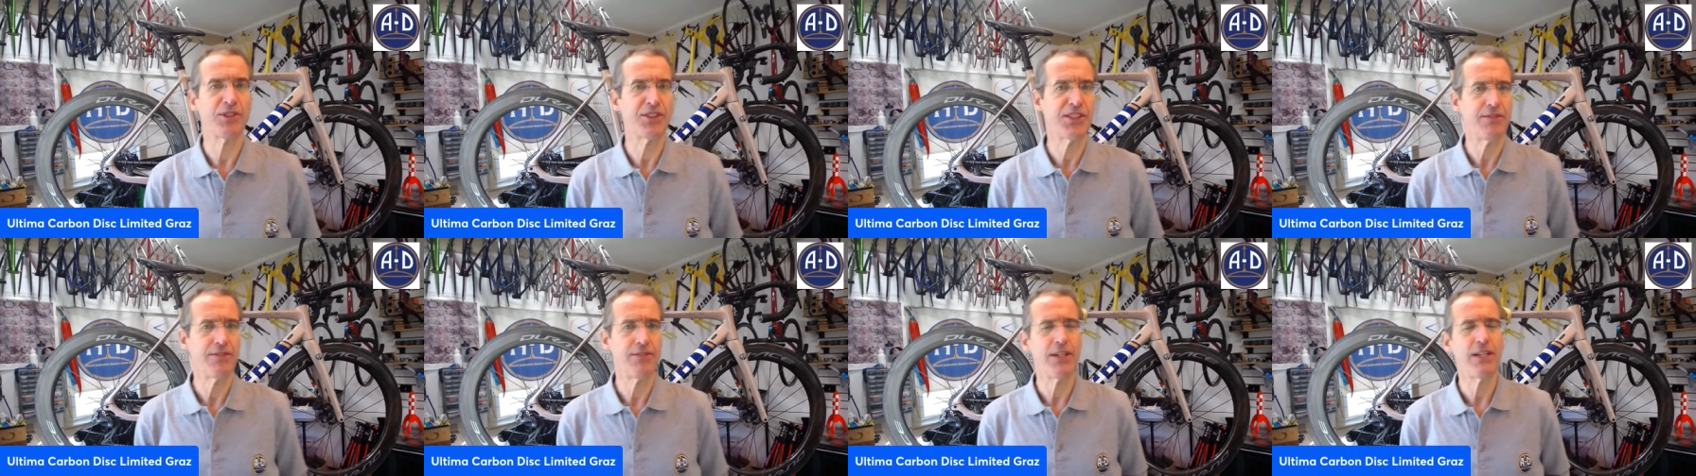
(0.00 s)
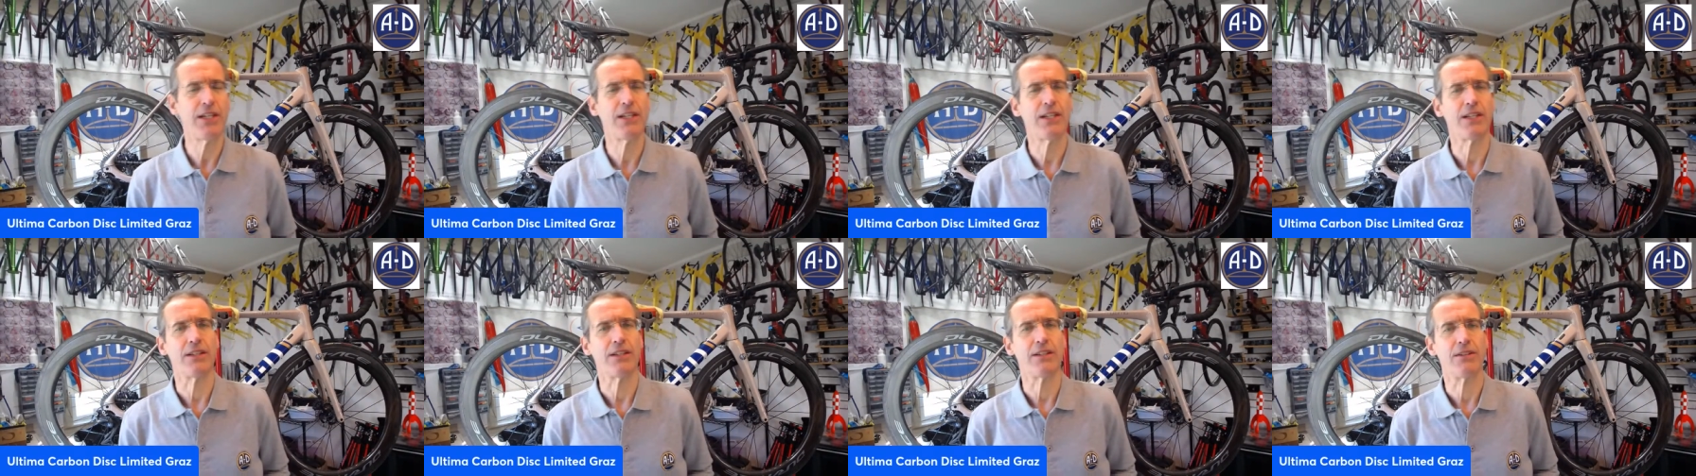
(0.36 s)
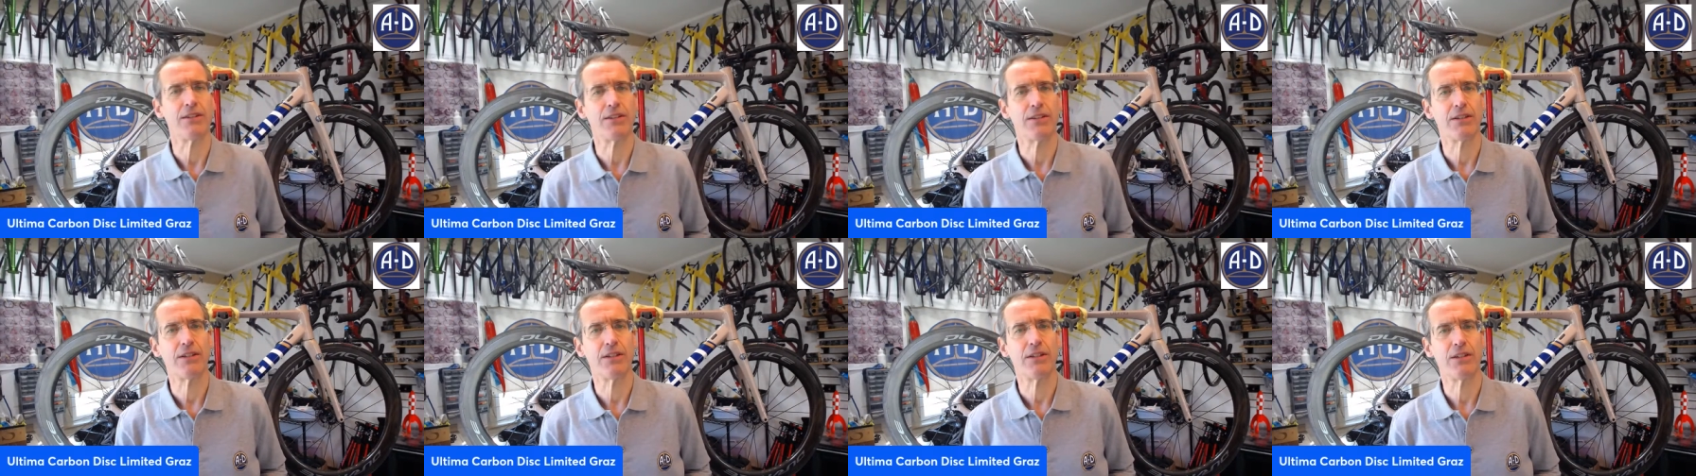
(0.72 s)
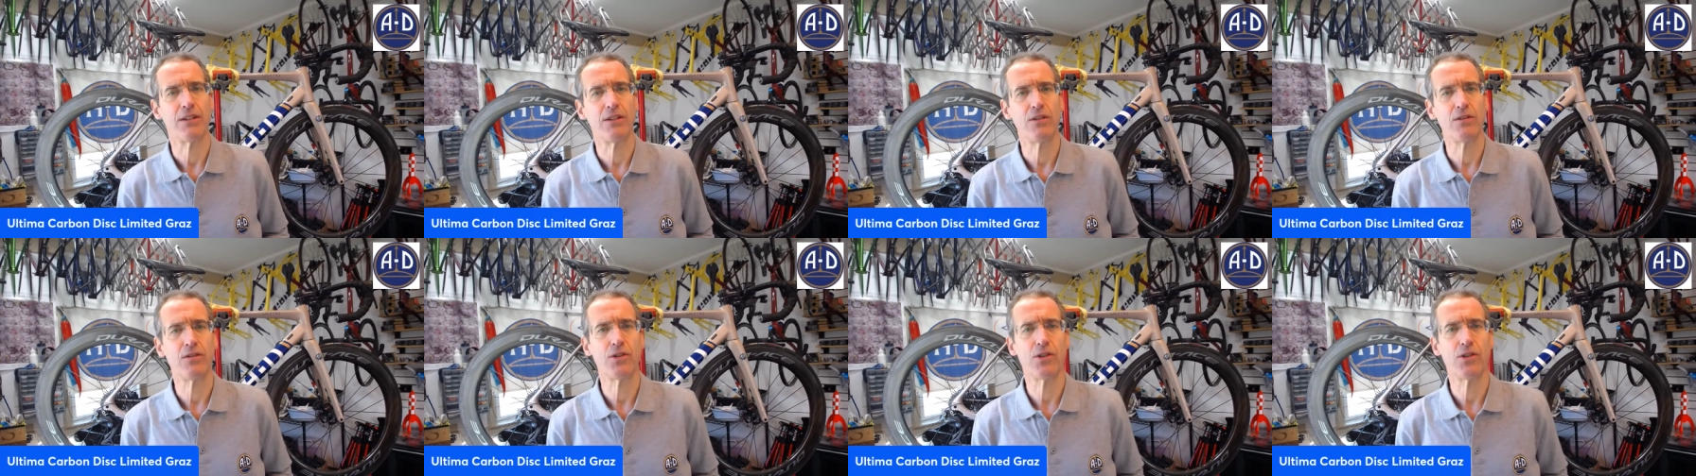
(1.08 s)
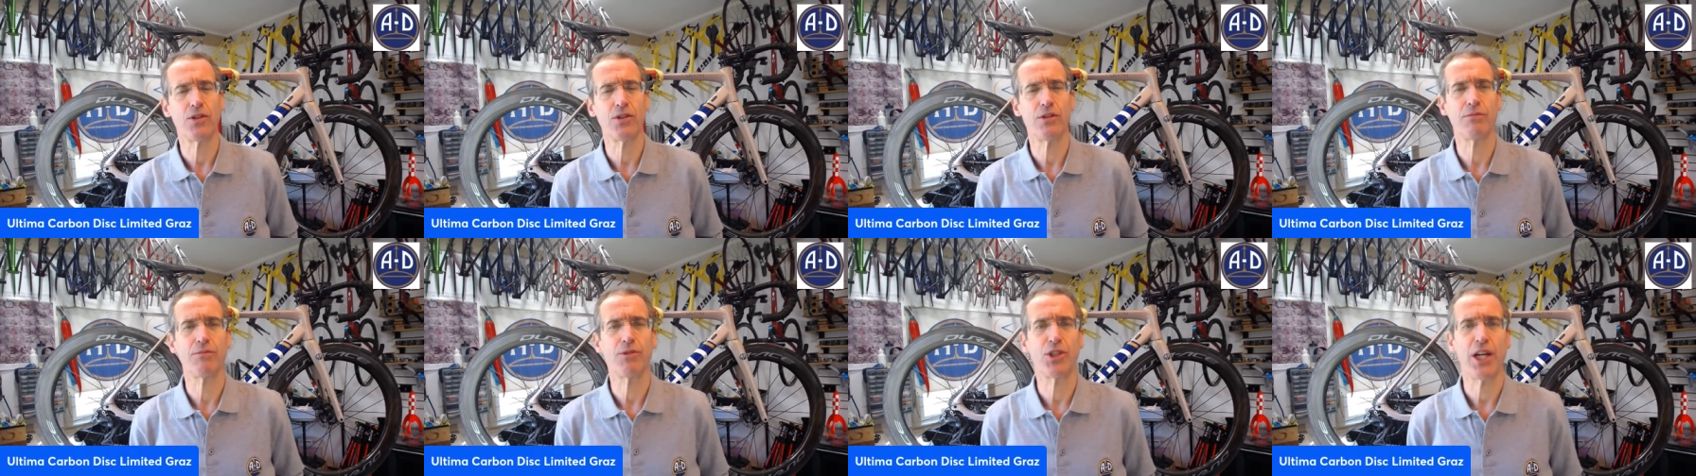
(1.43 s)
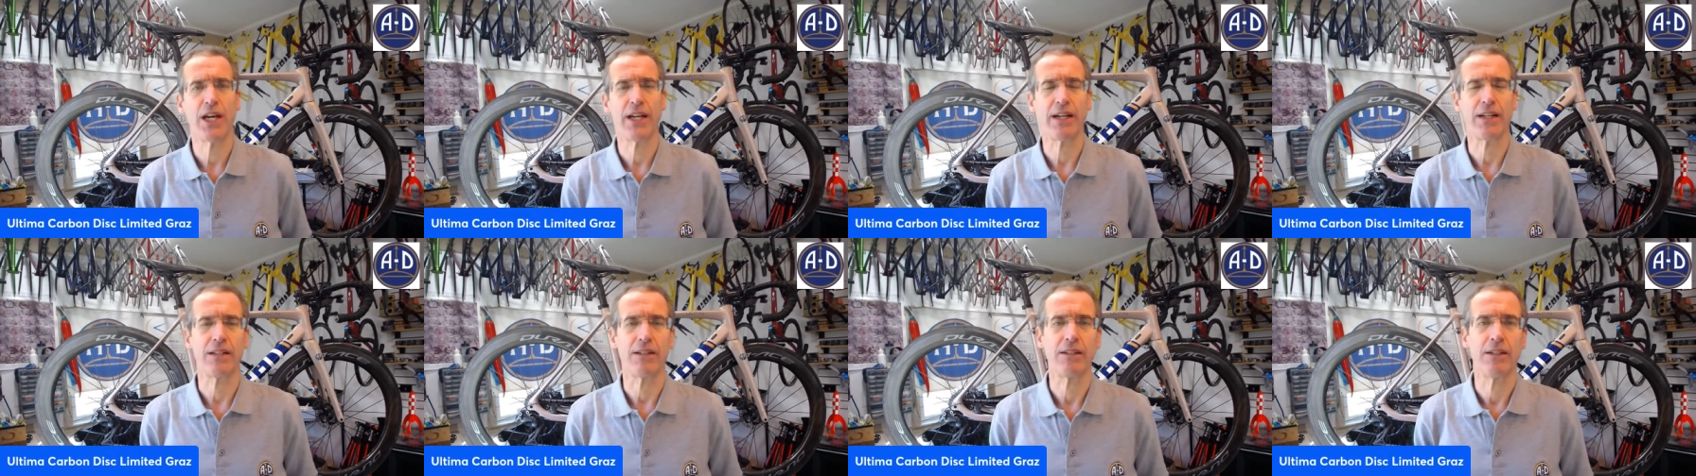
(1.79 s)
TV, the YouTube
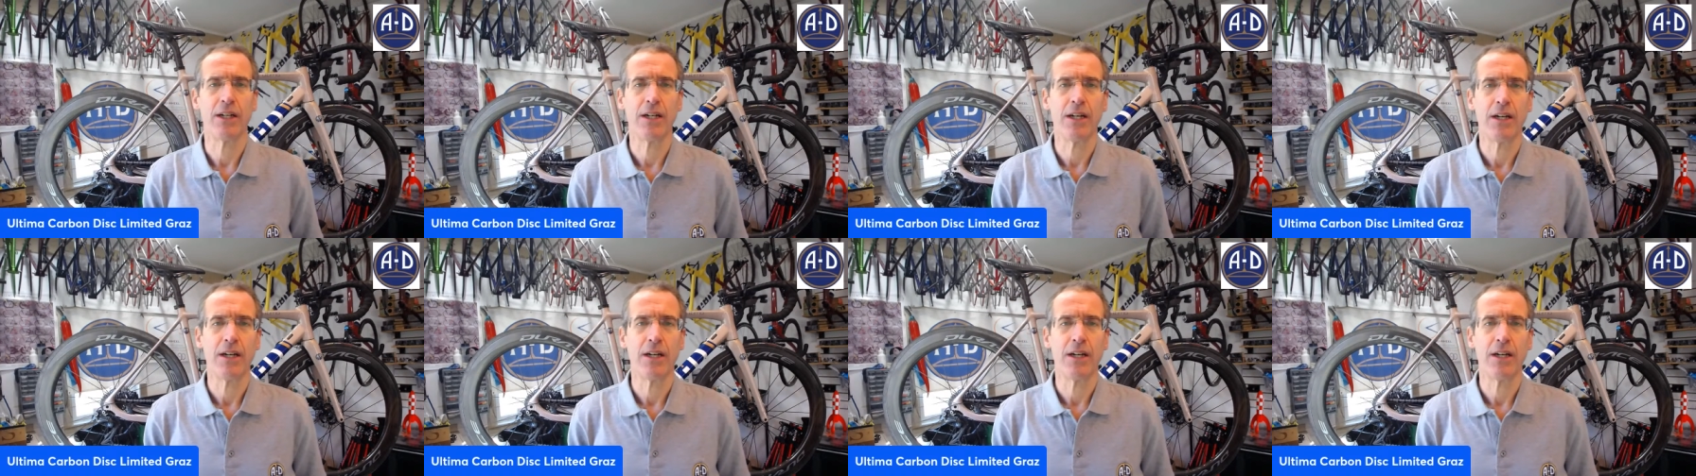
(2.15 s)
channel